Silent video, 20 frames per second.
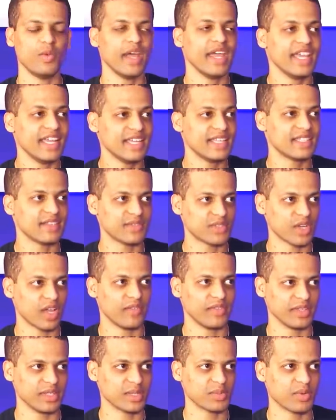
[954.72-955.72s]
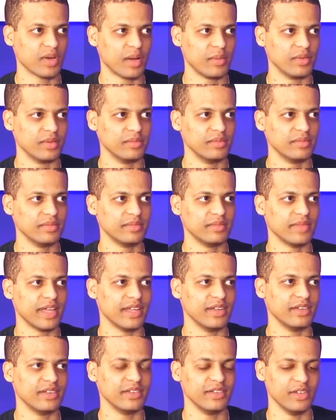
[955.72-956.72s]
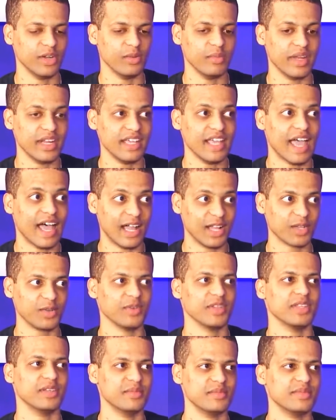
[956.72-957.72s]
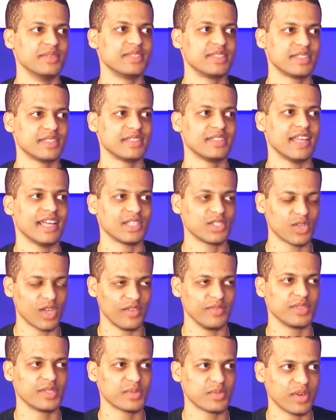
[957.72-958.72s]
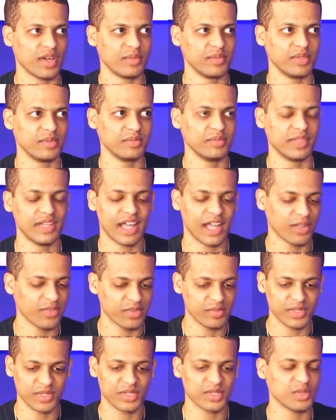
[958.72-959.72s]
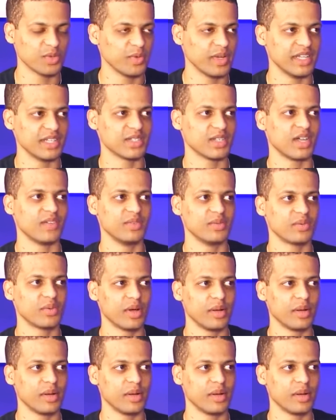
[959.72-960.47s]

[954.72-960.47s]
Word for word: ways of solving this problem and you know, many algorithms that solve this problem. An algorithm is just a way to solve a